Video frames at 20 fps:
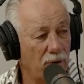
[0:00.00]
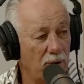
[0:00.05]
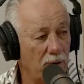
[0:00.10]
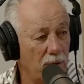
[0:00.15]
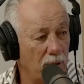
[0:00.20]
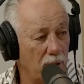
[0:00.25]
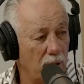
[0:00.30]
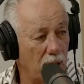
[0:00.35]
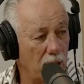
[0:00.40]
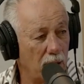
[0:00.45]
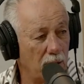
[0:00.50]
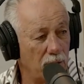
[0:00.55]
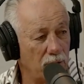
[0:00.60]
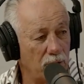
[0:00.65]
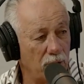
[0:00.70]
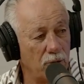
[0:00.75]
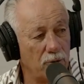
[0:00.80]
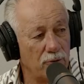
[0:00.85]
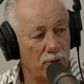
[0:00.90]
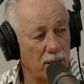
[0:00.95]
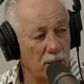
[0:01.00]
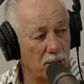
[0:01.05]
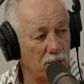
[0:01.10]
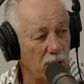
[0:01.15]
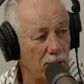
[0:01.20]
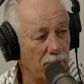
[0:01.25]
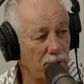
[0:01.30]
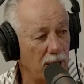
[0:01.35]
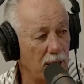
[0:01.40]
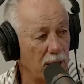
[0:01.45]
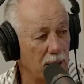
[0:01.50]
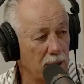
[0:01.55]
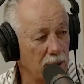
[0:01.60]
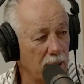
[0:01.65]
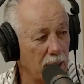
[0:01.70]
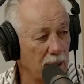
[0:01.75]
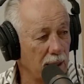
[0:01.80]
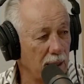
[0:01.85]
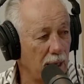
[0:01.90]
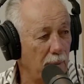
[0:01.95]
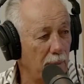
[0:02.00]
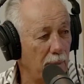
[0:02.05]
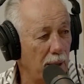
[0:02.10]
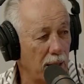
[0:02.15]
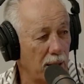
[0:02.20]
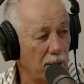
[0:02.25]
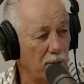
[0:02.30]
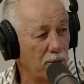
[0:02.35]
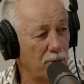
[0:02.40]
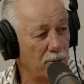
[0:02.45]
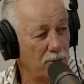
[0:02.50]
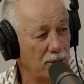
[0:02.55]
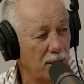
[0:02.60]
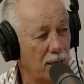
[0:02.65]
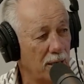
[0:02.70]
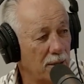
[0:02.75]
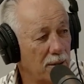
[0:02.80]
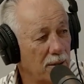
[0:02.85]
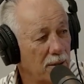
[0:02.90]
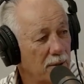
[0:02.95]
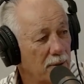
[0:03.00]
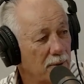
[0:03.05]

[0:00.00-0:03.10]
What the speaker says: and do things like that, it's going to come back and haunt you.